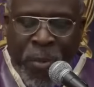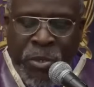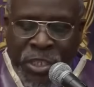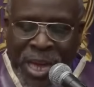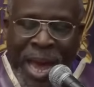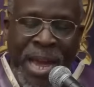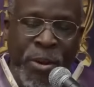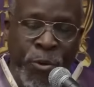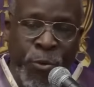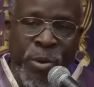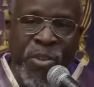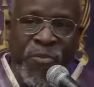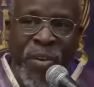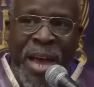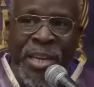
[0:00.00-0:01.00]
That was the height of
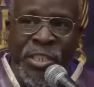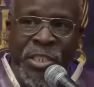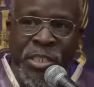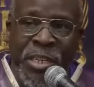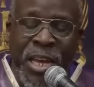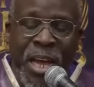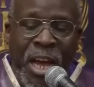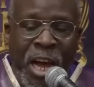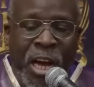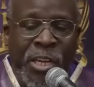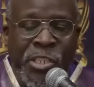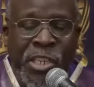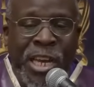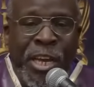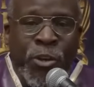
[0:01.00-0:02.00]
Greek fashion.
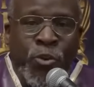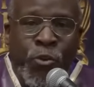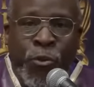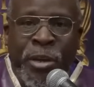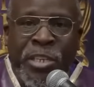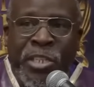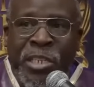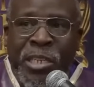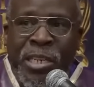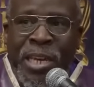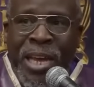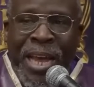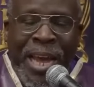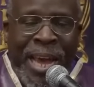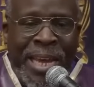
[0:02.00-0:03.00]
Us
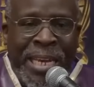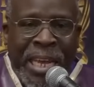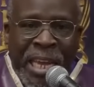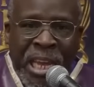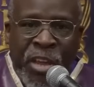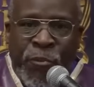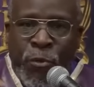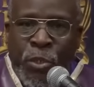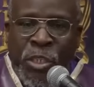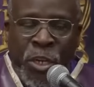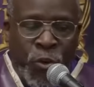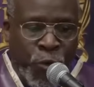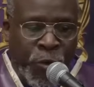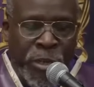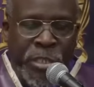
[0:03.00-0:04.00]
increasing and evils
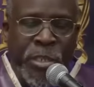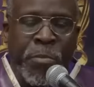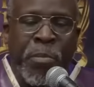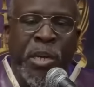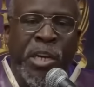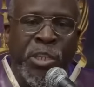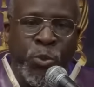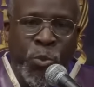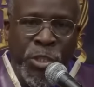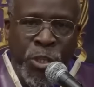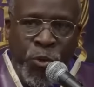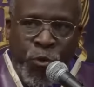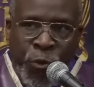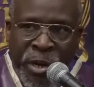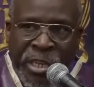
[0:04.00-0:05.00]
increasing, because
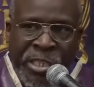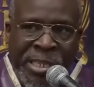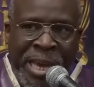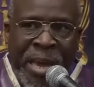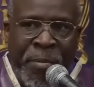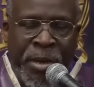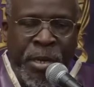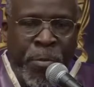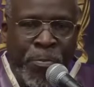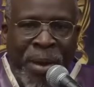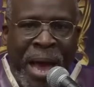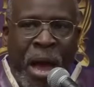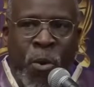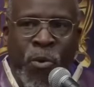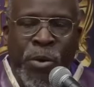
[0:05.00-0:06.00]
when the Greeks came into
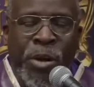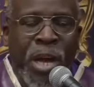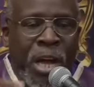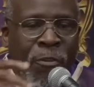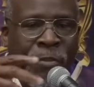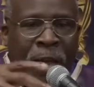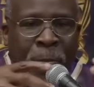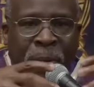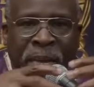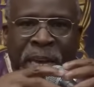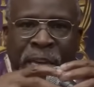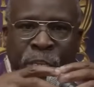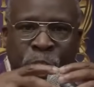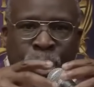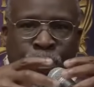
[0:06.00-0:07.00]
power, they
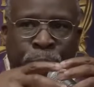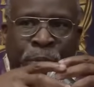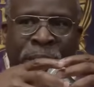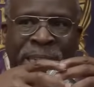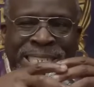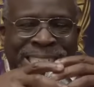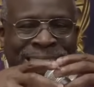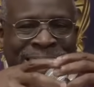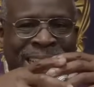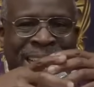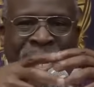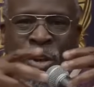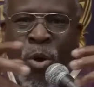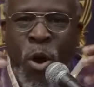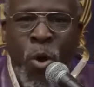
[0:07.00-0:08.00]
began to spread
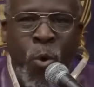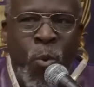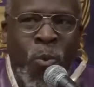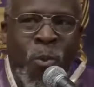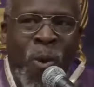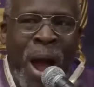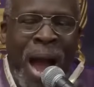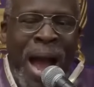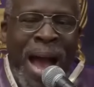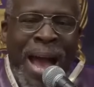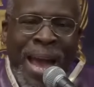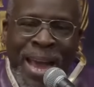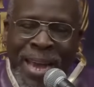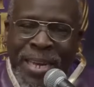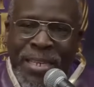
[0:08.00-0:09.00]
sin
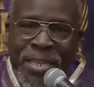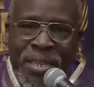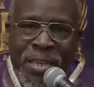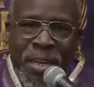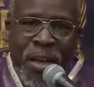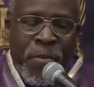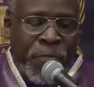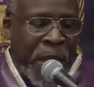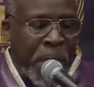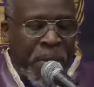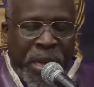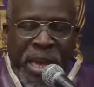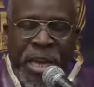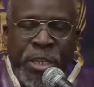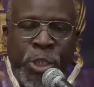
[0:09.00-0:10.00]
wide. They
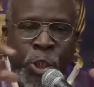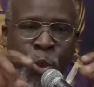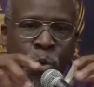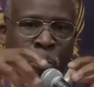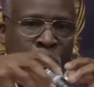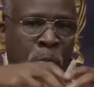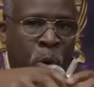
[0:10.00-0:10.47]
began to do